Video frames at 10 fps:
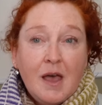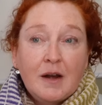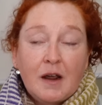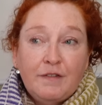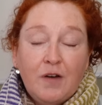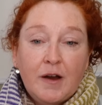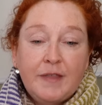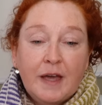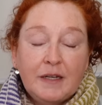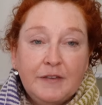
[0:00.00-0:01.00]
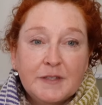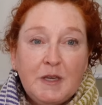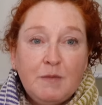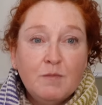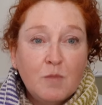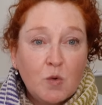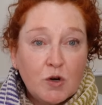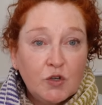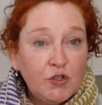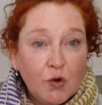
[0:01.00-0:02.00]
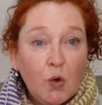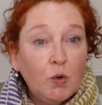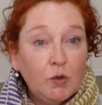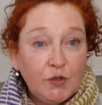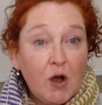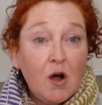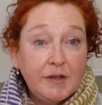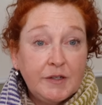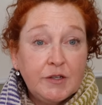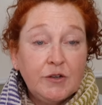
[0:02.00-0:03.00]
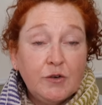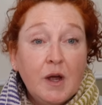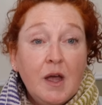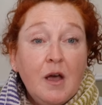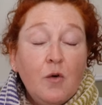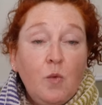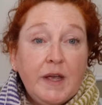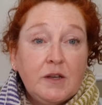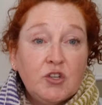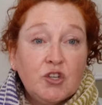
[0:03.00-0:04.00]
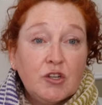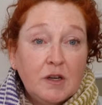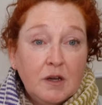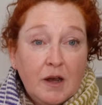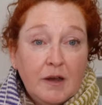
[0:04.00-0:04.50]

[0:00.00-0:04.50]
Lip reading: And I find that gives me more to hold onto, which